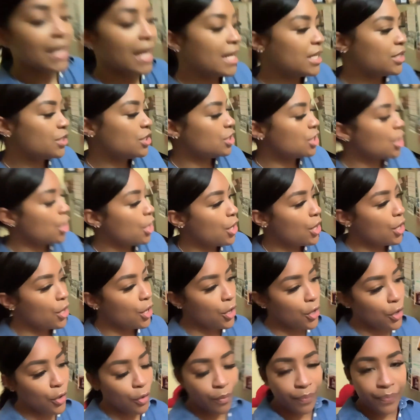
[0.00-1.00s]

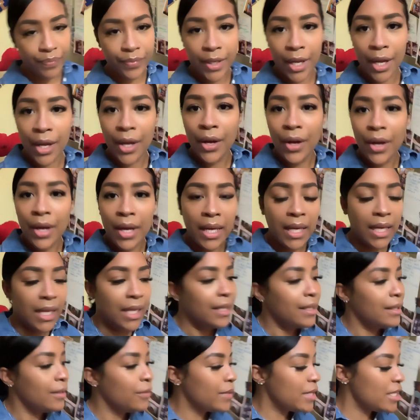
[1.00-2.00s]
So,
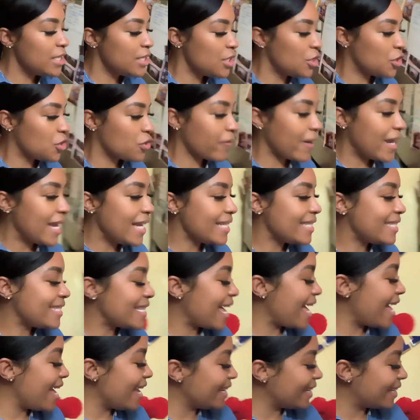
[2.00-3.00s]
where's the drink
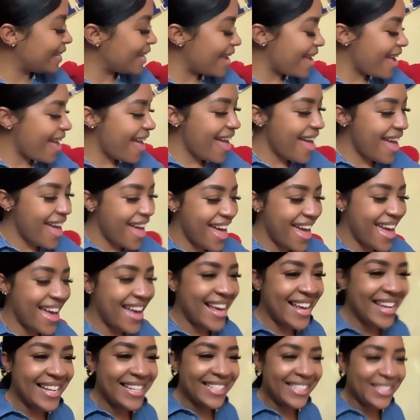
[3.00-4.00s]
side,
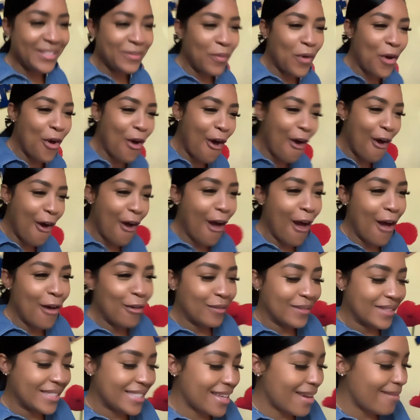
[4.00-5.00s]
guys?
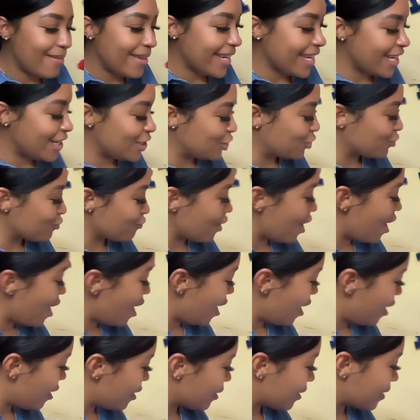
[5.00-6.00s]
Woo! Time to get
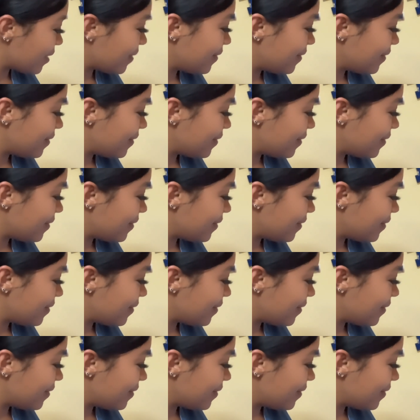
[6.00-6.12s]
drunk.